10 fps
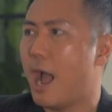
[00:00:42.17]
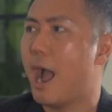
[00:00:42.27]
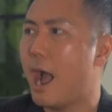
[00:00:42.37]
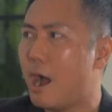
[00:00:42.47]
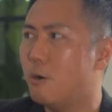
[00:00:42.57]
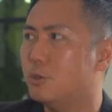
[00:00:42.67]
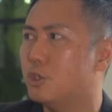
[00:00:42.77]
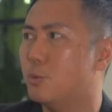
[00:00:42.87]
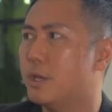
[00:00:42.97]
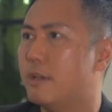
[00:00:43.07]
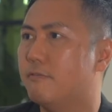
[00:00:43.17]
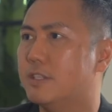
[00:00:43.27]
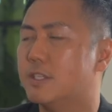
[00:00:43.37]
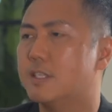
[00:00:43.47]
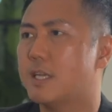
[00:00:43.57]
How do we
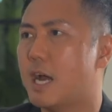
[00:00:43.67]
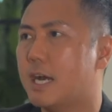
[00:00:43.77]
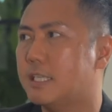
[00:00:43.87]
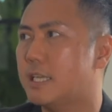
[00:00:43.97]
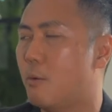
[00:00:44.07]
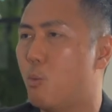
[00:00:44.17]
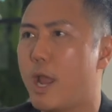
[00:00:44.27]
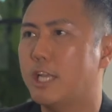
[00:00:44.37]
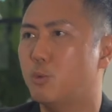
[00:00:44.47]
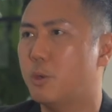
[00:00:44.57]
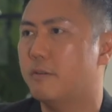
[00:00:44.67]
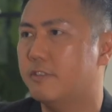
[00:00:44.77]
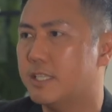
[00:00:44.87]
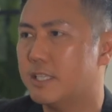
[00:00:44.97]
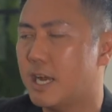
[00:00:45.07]
even start and where do we
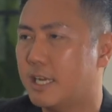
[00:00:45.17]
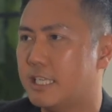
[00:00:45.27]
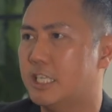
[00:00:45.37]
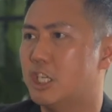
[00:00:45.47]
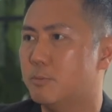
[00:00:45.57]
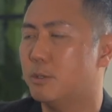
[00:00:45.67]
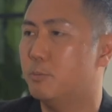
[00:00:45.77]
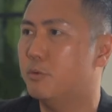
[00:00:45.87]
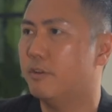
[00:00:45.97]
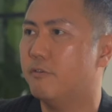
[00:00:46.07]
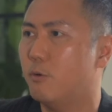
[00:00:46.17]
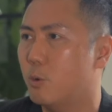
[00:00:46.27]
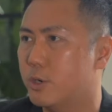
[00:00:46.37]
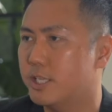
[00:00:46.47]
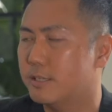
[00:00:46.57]
even start in terms of moving
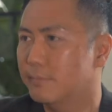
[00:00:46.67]
forward?